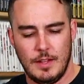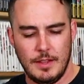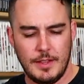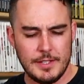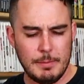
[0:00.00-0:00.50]

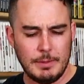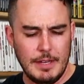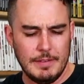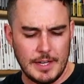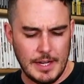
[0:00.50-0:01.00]
This, I
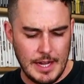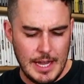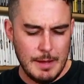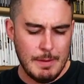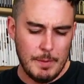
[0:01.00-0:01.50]
believe, is an
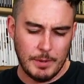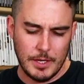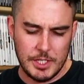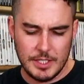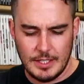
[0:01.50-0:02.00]
eBay
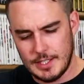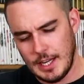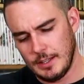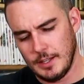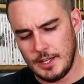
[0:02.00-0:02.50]
purchase. Let's take
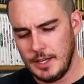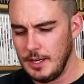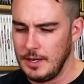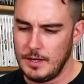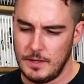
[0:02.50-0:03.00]
a look
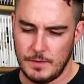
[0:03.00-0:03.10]
here.